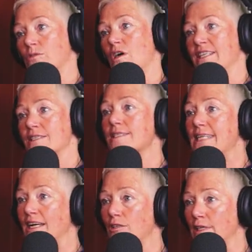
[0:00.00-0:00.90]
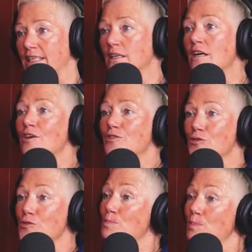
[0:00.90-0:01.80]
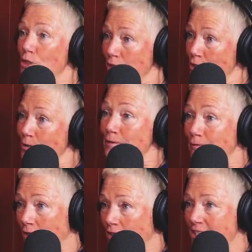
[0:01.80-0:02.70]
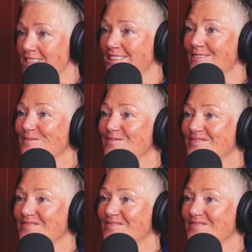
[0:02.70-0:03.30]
kind of staggering through the Pukenui forest. Yeah.